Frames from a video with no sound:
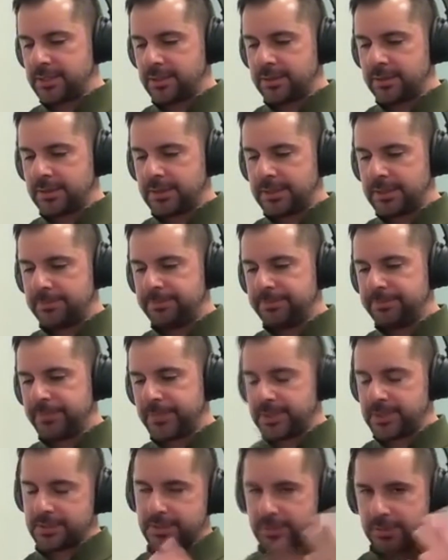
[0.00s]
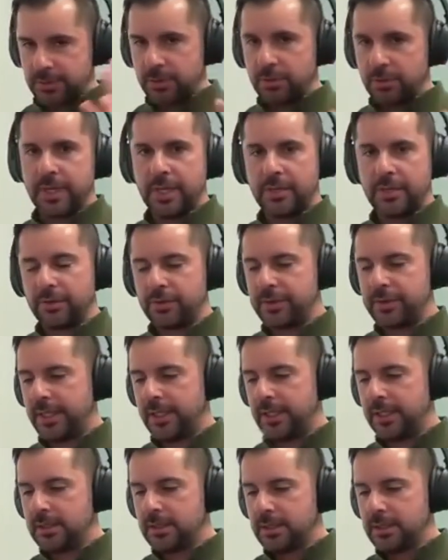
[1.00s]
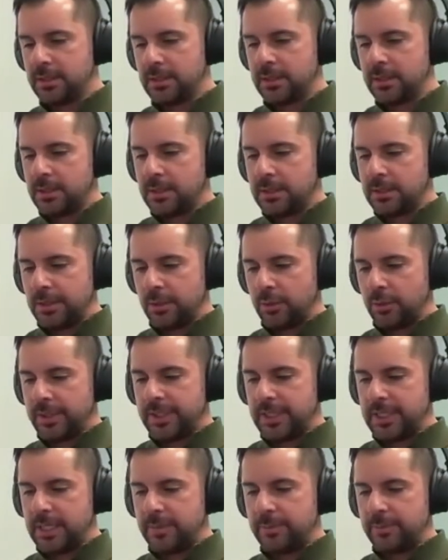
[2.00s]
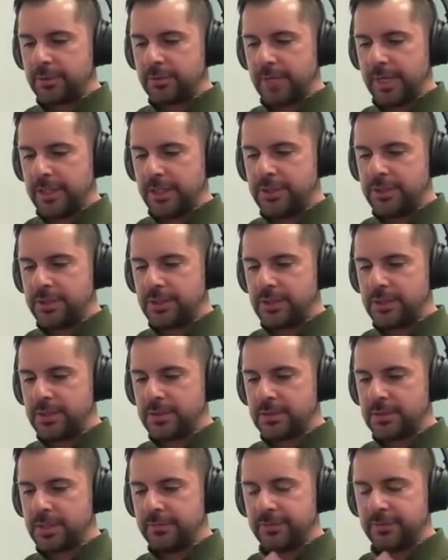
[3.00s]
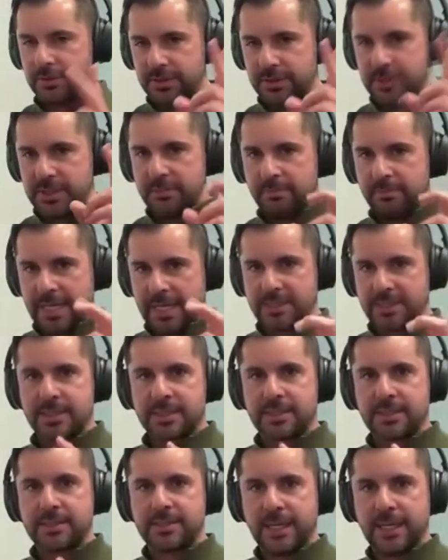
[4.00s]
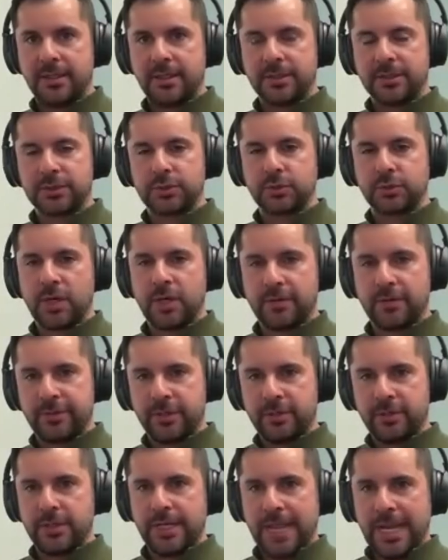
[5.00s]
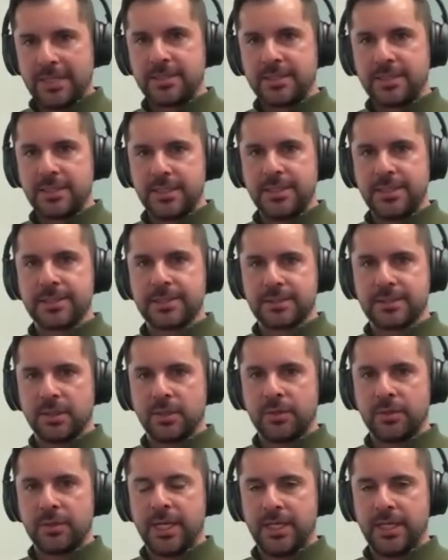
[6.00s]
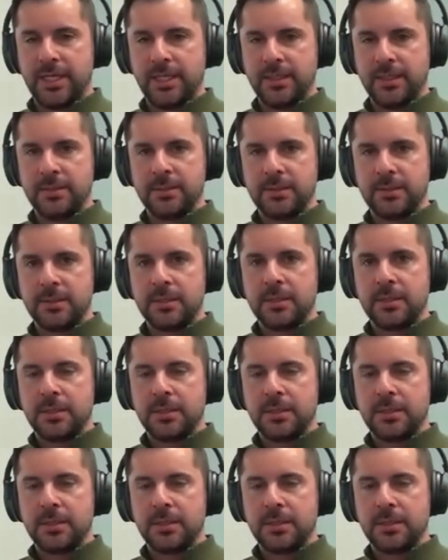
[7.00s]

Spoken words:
basically. This is a whole nother thing. You want to keep your ratios of your domestic sales wherever your entity is located.